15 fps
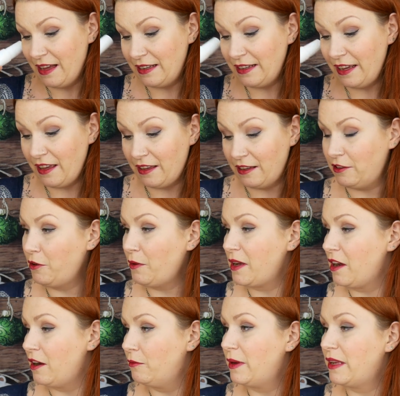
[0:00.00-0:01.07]
And yeah, no,
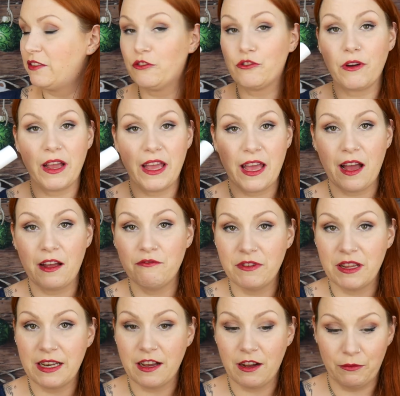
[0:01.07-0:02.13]
I can't wait to try it. I
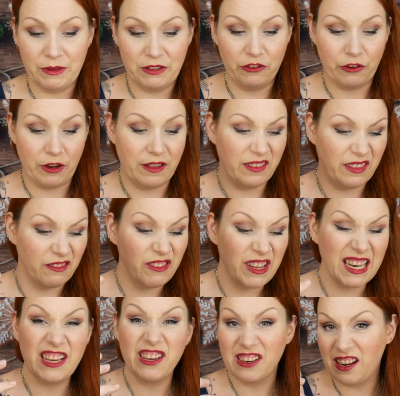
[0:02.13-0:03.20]
really can't wait to try it. That's a
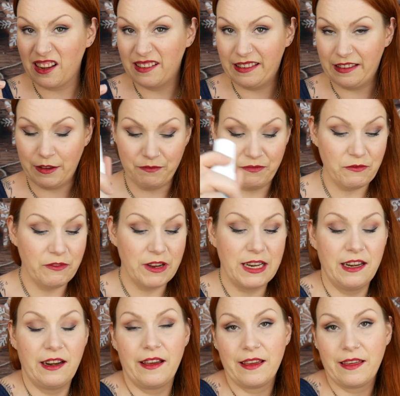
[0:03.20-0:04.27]
really good item.
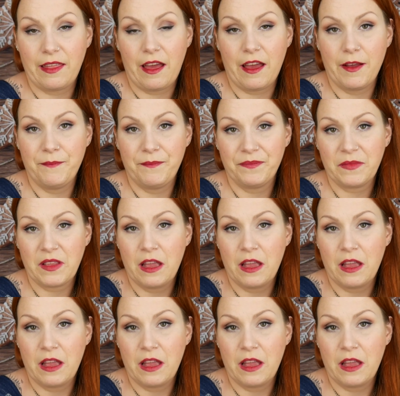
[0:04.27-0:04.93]
Really like that.